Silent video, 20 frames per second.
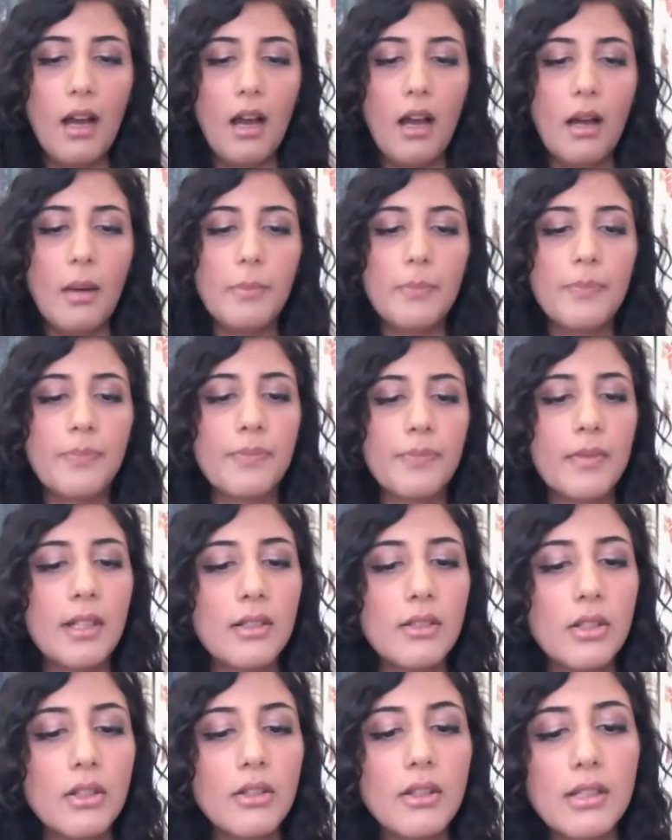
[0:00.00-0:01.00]

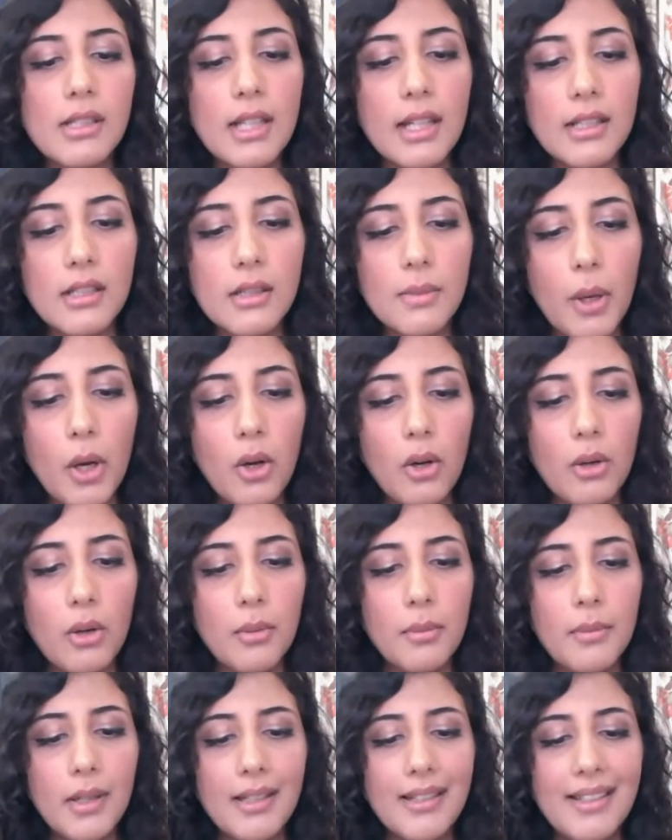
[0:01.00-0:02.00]
So this next
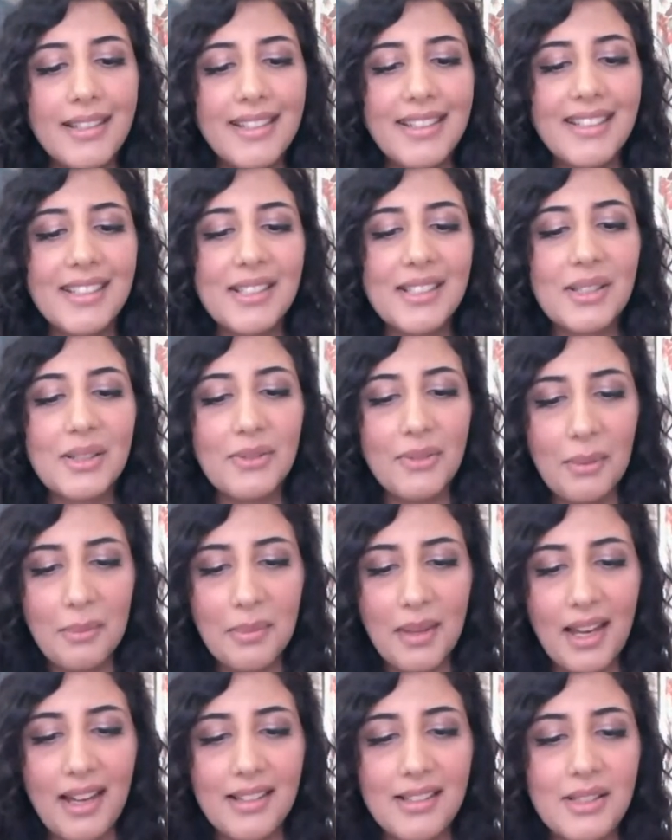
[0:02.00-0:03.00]
poem is from
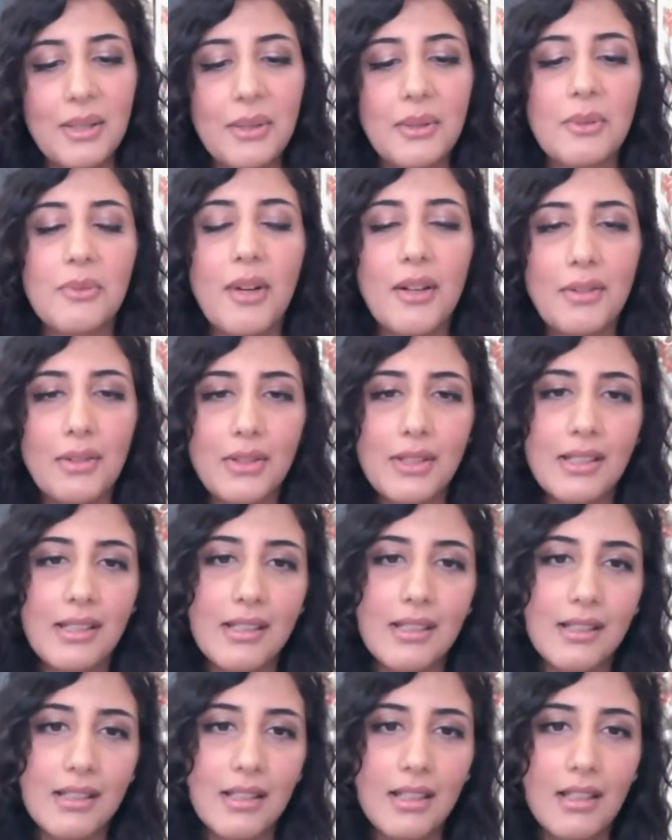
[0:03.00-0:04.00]
that, so it
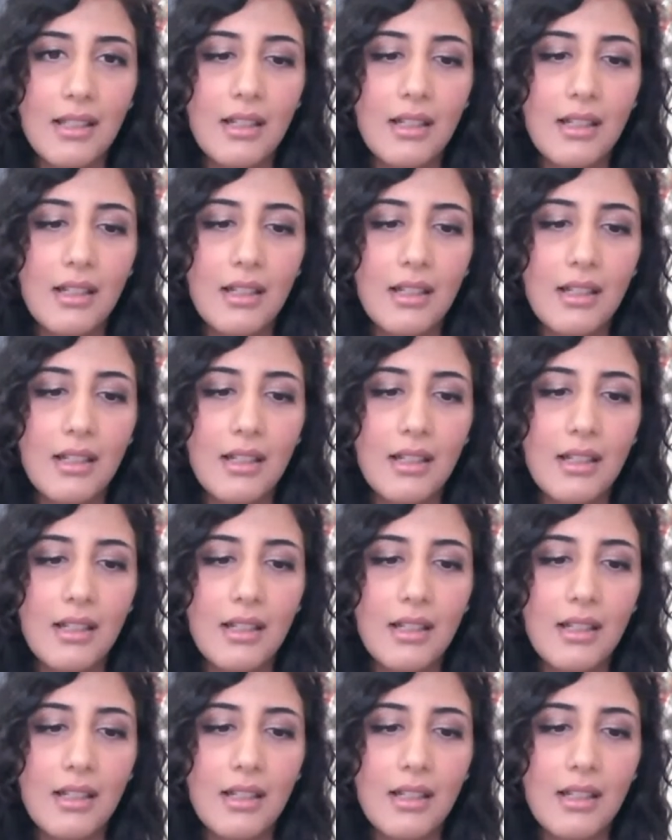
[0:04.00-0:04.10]
references